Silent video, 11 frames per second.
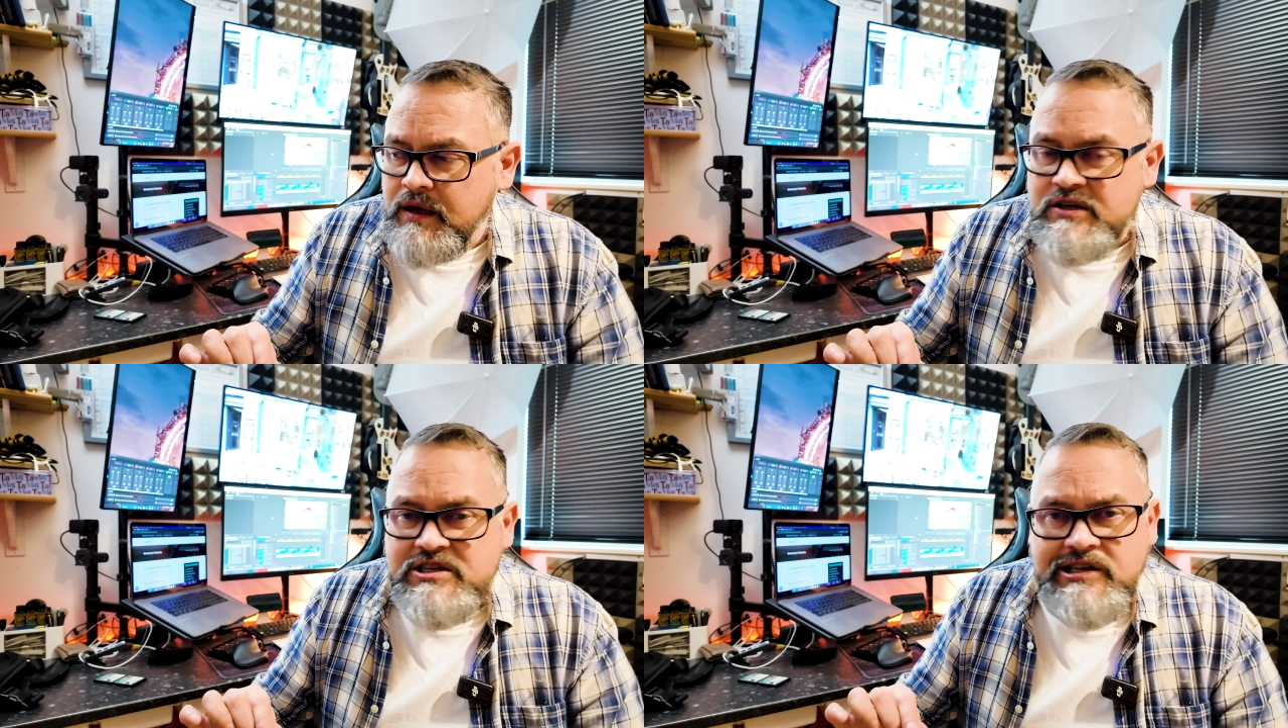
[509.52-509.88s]

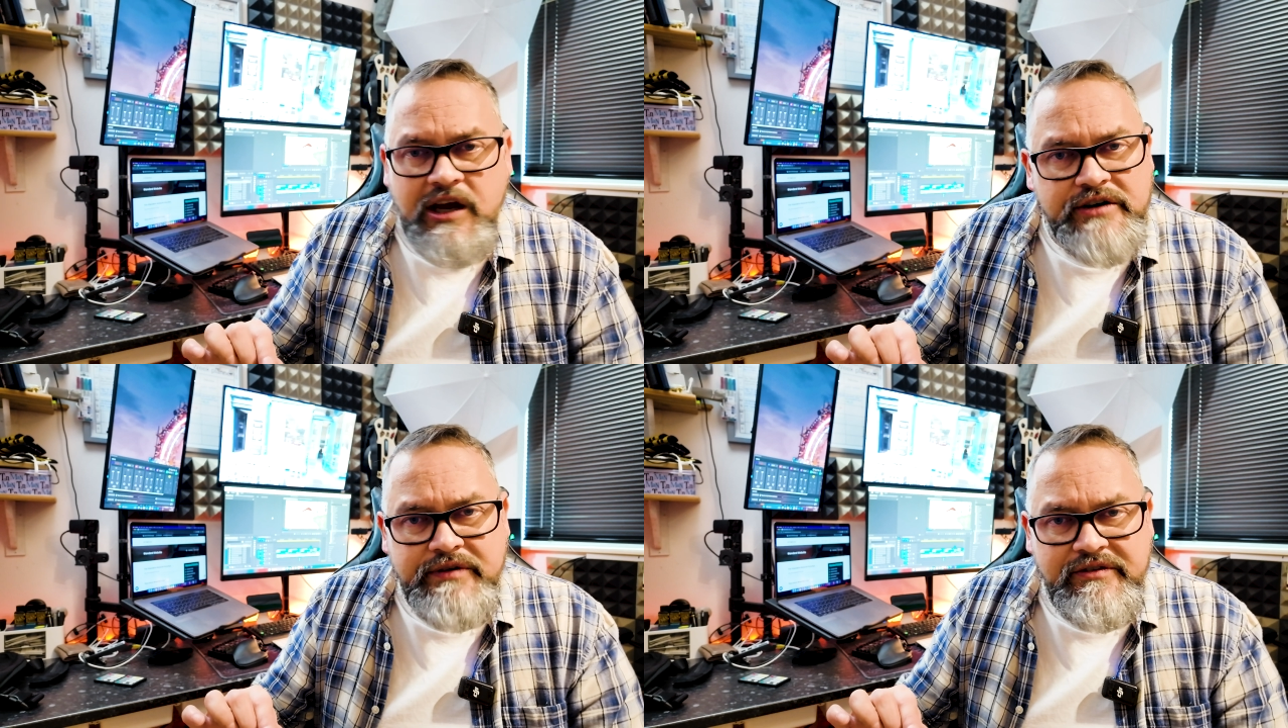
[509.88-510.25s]

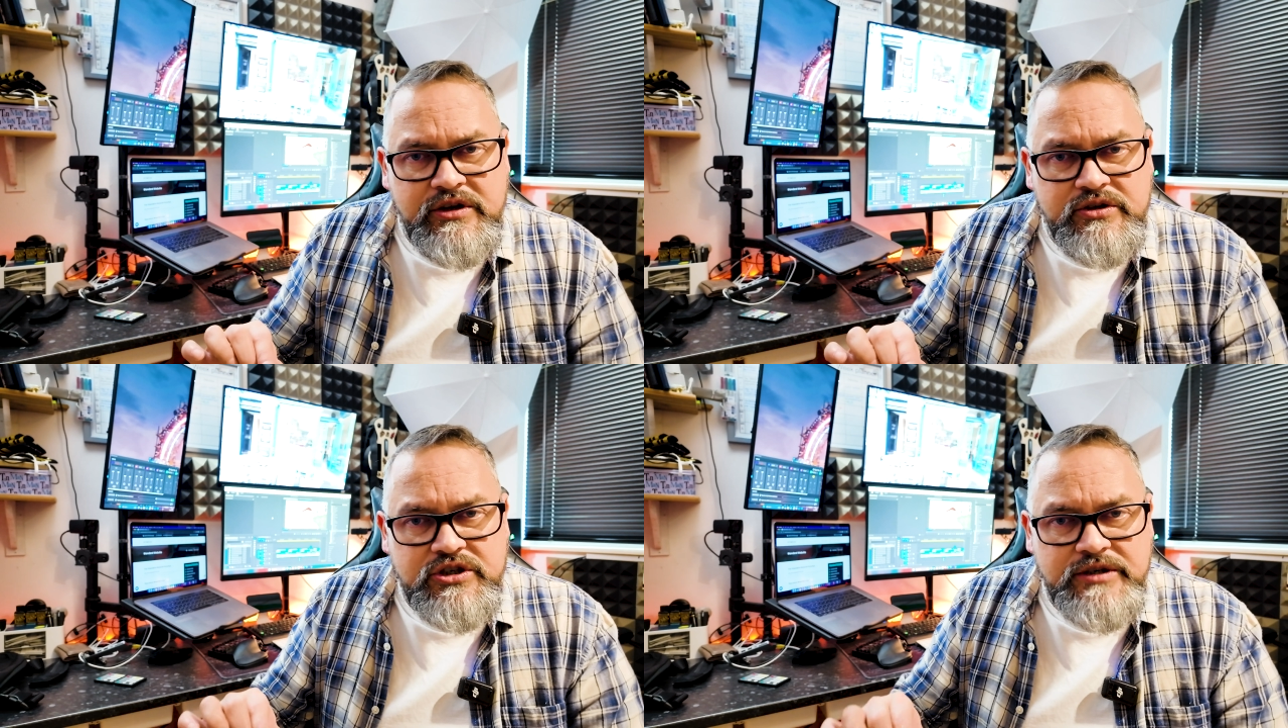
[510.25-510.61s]
Slider
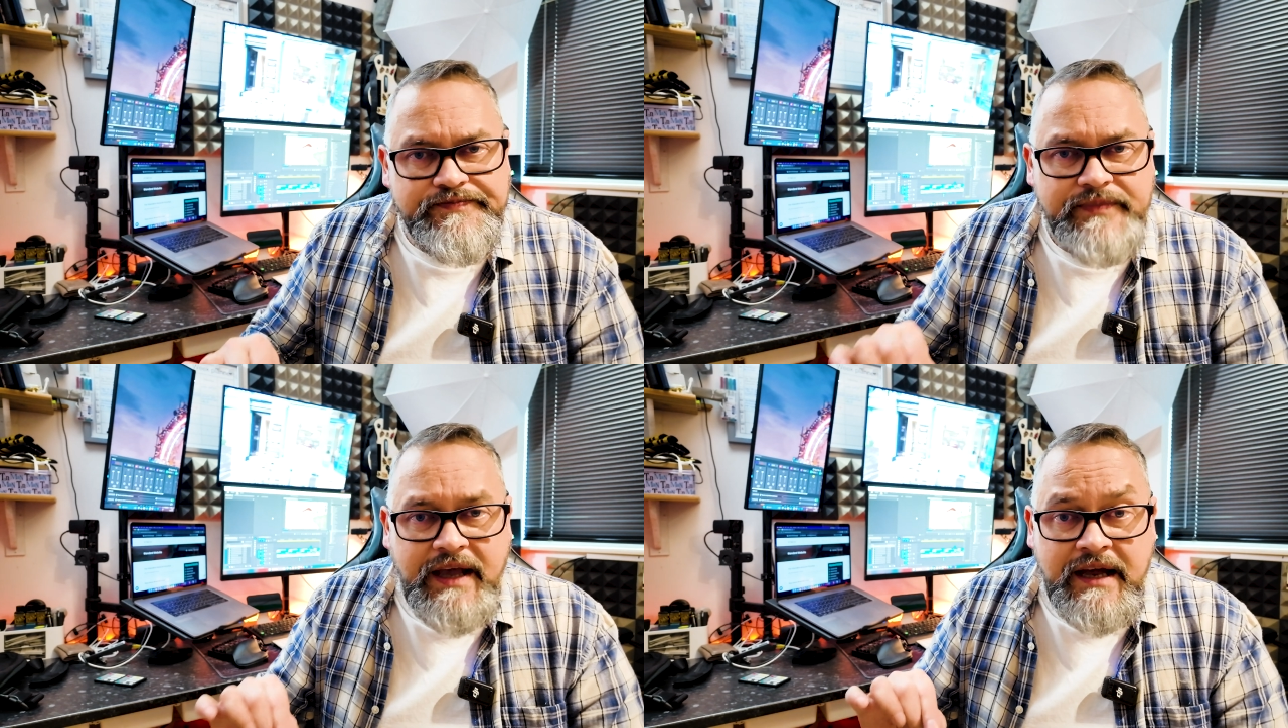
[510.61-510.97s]

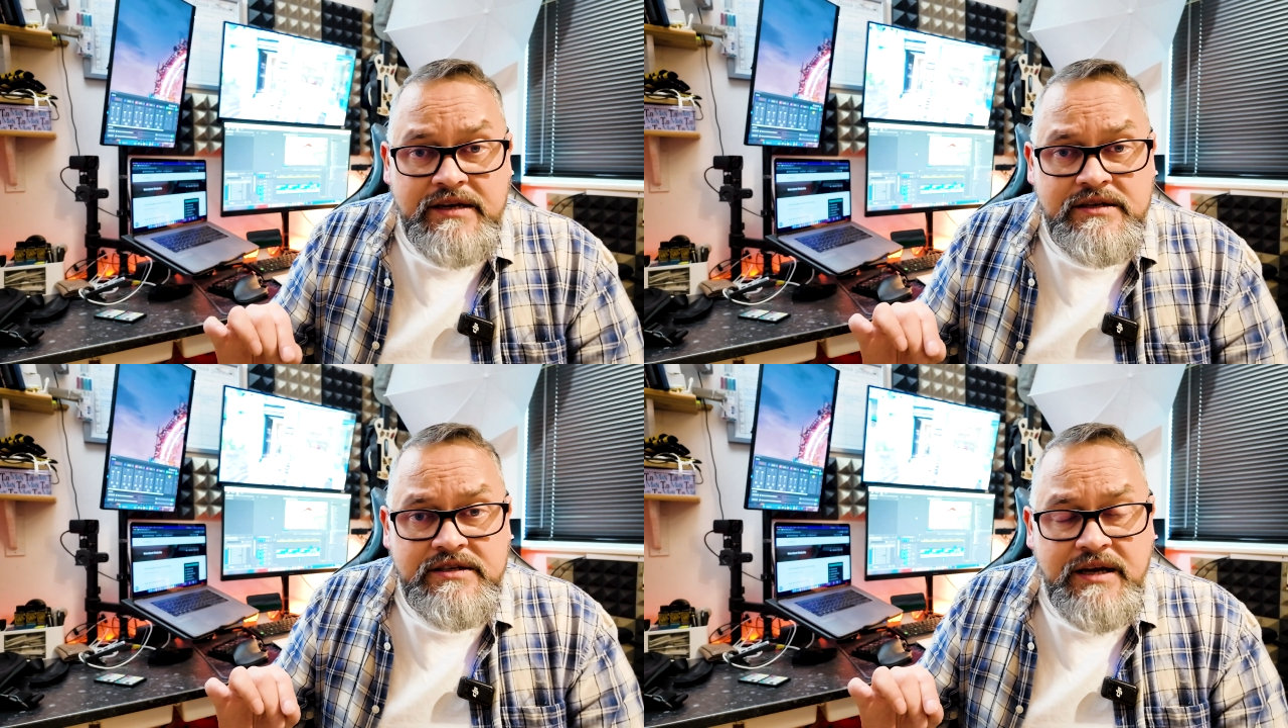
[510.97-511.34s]
Revolution,
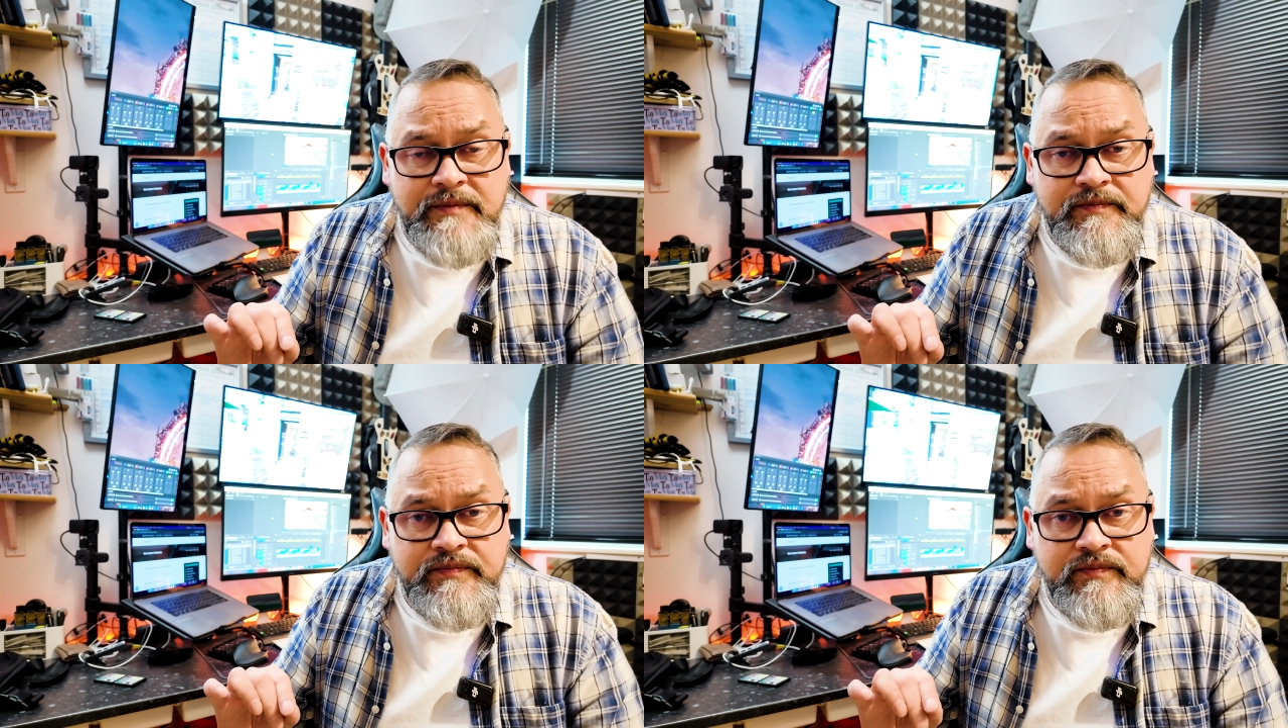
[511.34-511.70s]
and
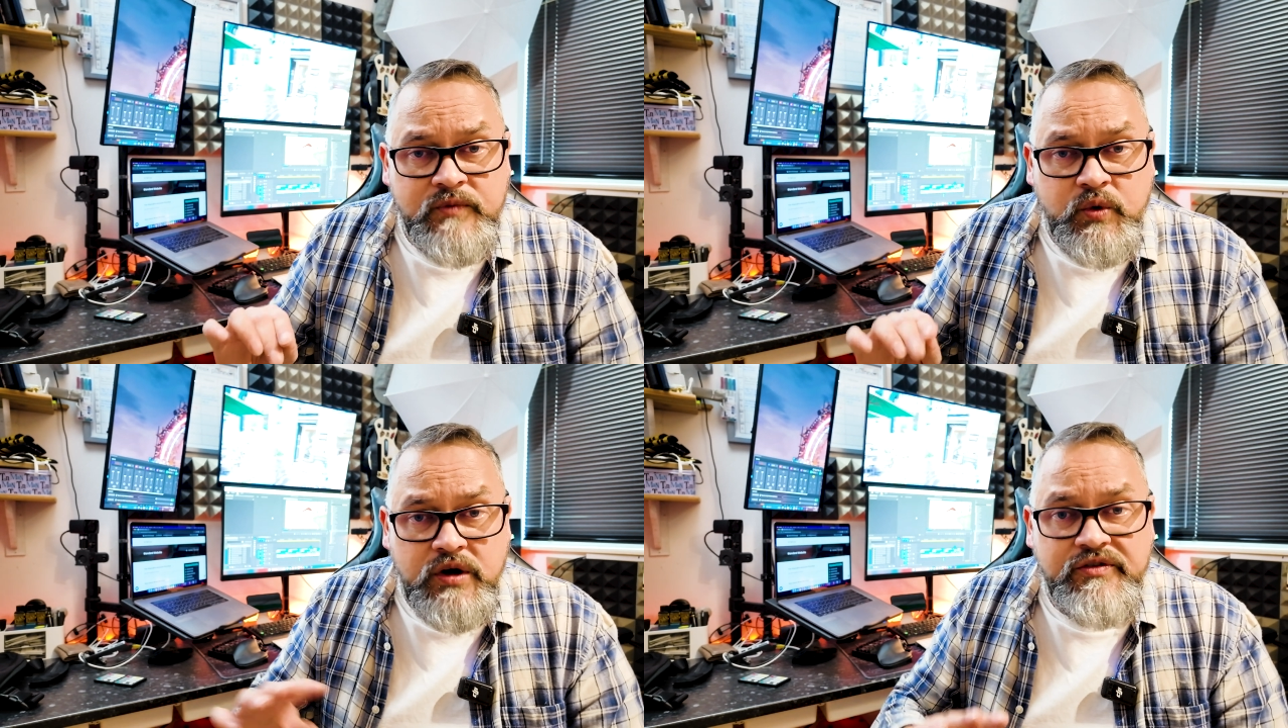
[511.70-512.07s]

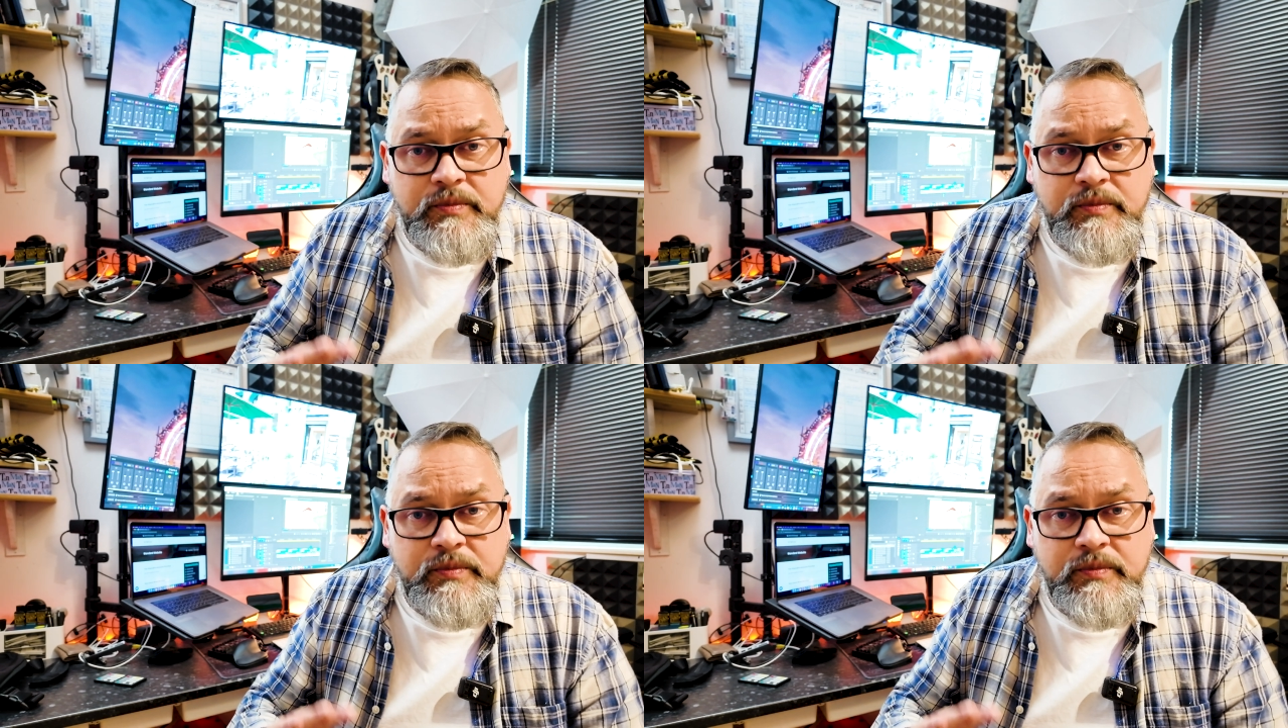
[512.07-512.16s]
quite